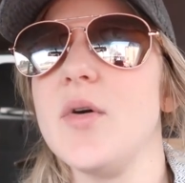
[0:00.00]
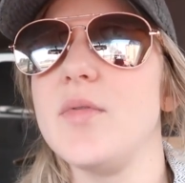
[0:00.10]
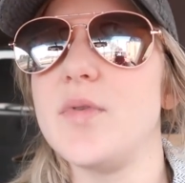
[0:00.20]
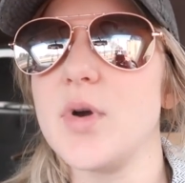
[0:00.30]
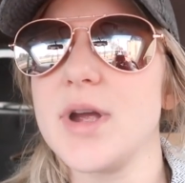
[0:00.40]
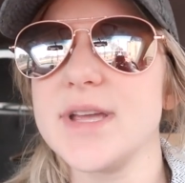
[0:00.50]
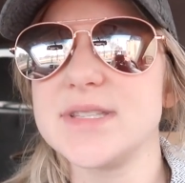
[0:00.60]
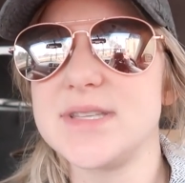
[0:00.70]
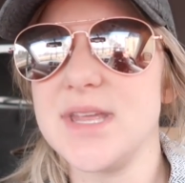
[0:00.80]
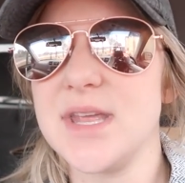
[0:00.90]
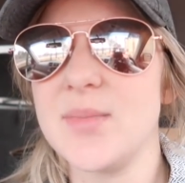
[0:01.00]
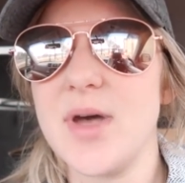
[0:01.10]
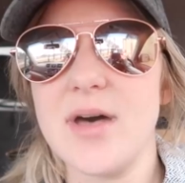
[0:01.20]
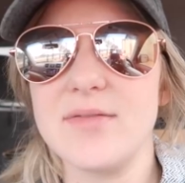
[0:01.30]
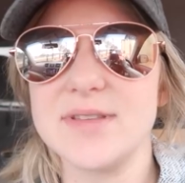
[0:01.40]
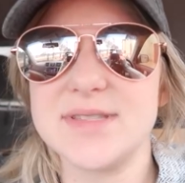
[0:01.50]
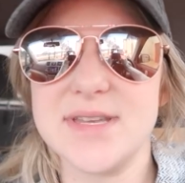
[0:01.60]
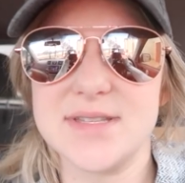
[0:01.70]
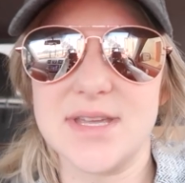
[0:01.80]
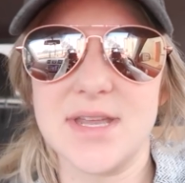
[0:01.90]
for his team of the
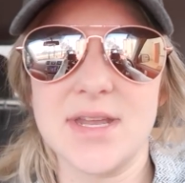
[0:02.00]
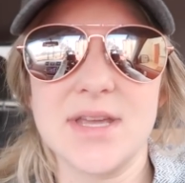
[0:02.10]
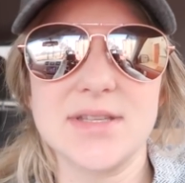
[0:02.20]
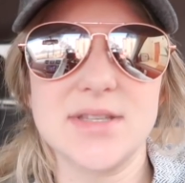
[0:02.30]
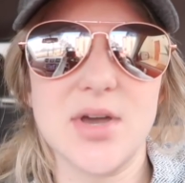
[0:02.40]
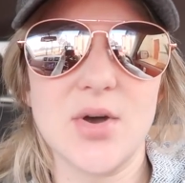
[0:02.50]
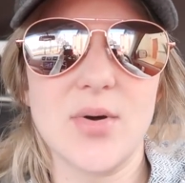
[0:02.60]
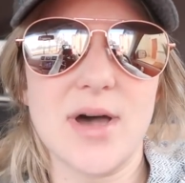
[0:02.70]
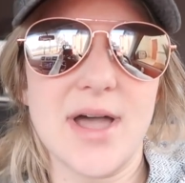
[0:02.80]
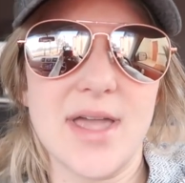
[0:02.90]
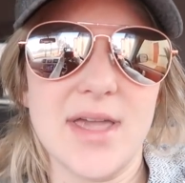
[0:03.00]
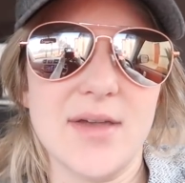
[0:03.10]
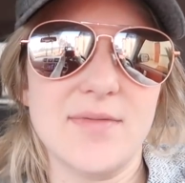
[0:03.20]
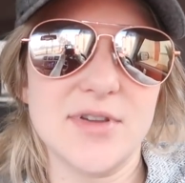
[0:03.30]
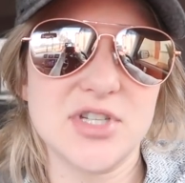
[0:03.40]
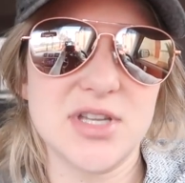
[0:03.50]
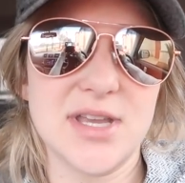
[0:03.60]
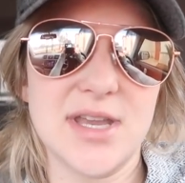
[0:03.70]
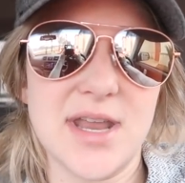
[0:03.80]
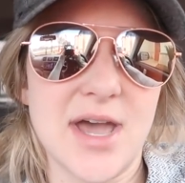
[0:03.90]
season, so I
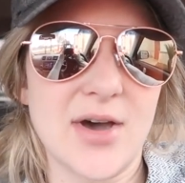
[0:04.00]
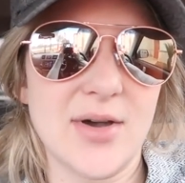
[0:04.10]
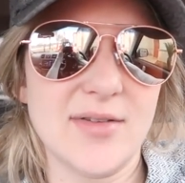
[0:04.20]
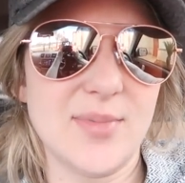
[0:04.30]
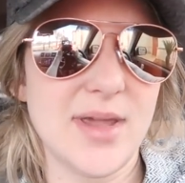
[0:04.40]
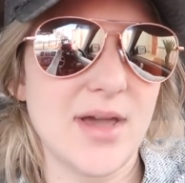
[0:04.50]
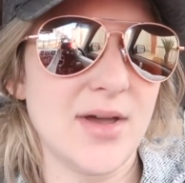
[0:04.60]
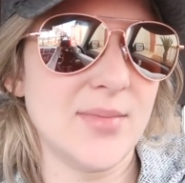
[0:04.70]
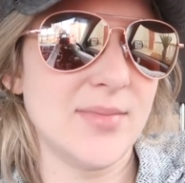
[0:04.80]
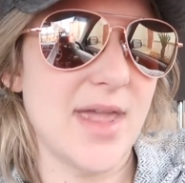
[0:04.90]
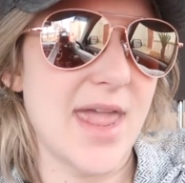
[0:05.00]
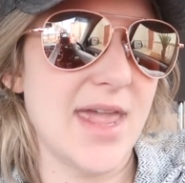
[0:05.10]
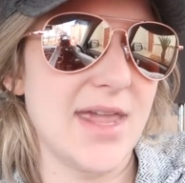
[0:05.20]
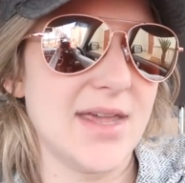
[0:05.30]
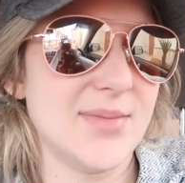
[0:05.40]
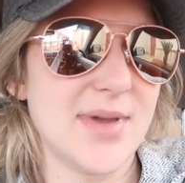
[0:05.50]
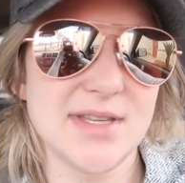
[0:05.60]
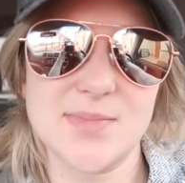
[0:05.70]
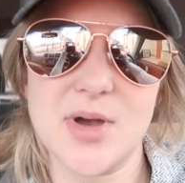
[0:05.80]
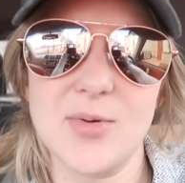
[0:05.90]
officially now have become a
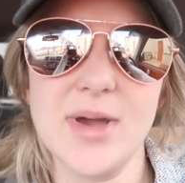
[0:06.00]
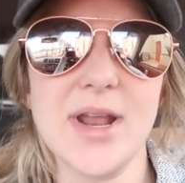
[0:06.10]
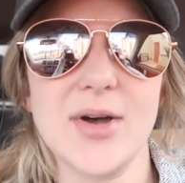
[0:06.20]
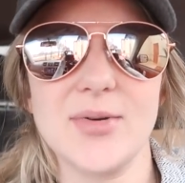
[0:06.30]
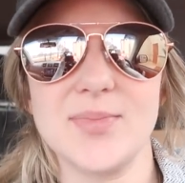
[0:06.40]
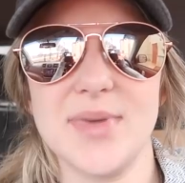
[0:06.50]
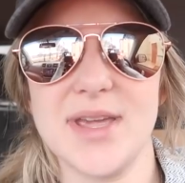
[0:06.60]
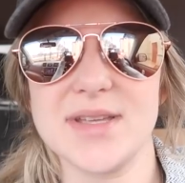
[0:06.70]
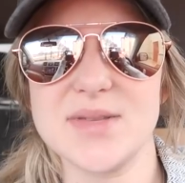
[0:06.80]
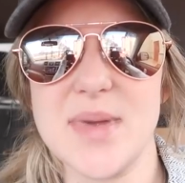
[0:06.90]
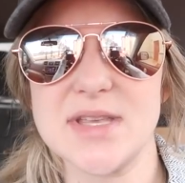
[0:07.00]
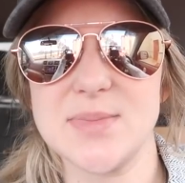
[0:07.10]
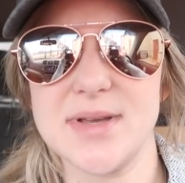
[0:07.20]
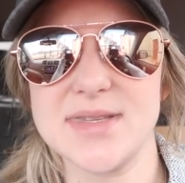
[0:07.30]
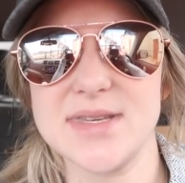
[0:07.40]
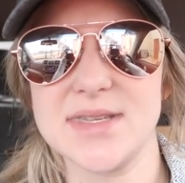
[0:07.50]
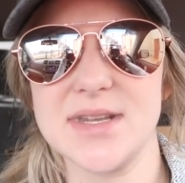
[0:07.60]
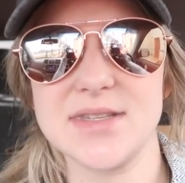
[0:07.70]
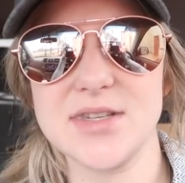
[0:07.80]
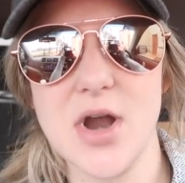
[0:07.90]
baseball widow because baseball season
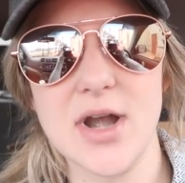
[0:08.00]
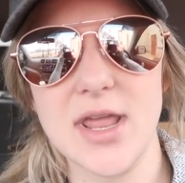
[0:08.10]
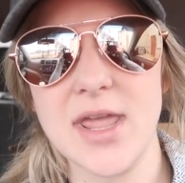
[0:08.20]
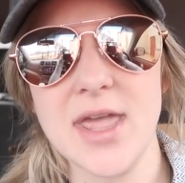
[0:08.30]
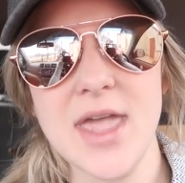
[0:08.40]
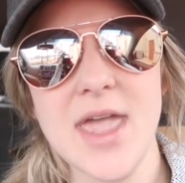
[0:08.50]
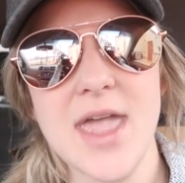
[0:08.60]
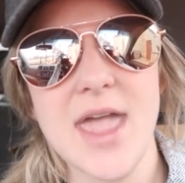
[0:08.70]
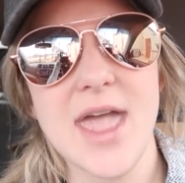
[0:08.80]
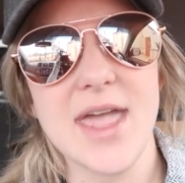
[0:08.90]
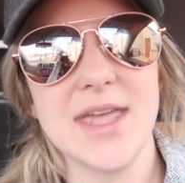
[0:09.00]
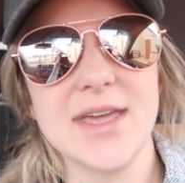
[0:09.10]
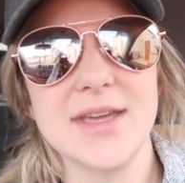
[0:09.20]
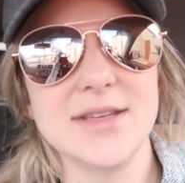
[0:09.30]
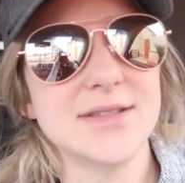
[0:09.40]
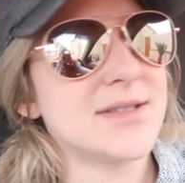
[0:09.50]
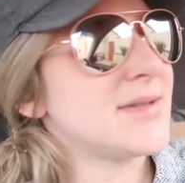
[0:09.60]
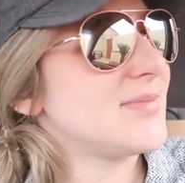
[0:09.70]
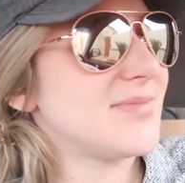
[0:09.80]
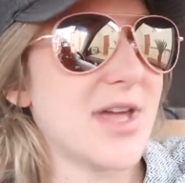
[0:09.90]
is starting, and
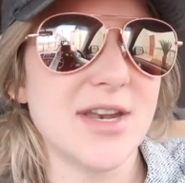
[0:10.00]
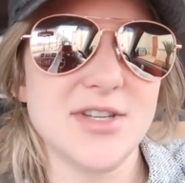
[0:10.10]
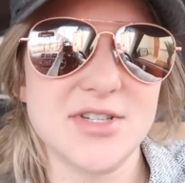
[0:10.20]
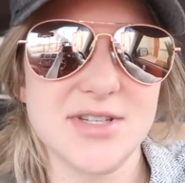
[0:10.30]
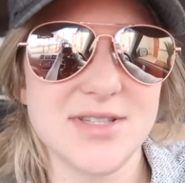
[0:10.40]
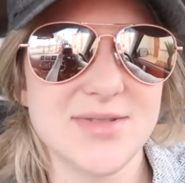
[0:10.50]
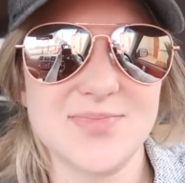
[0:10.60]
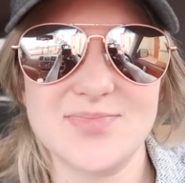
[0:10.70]
that's just